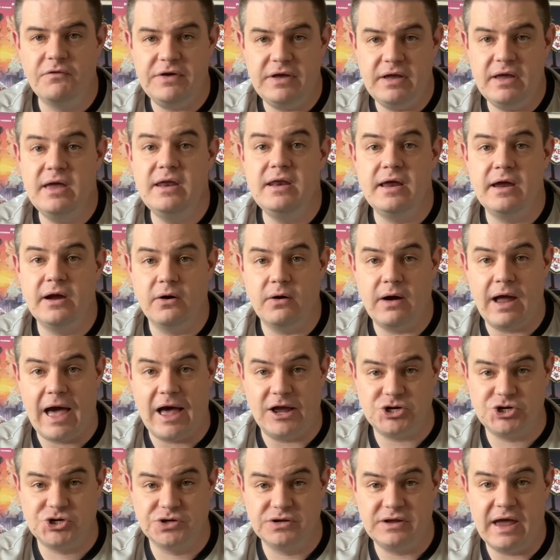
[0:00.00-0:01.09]
movie in here
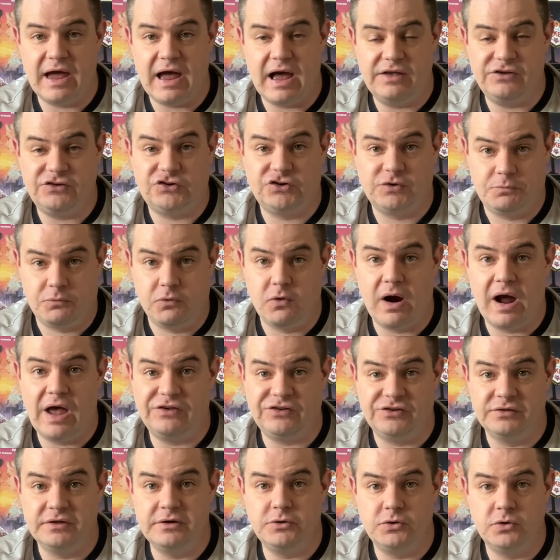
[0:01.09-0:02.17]
actually has
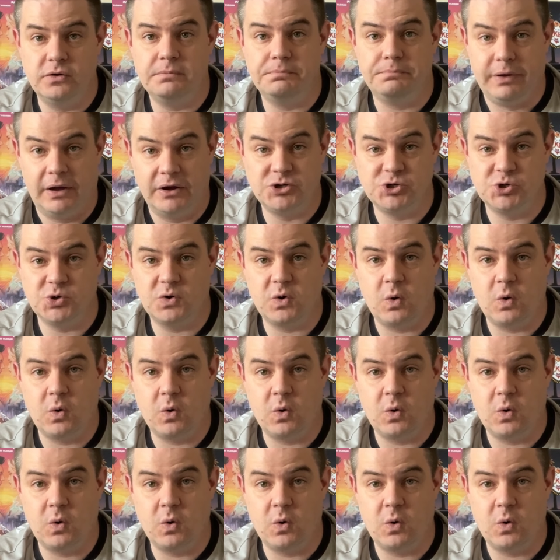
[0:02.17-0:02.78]
surprisingly good picture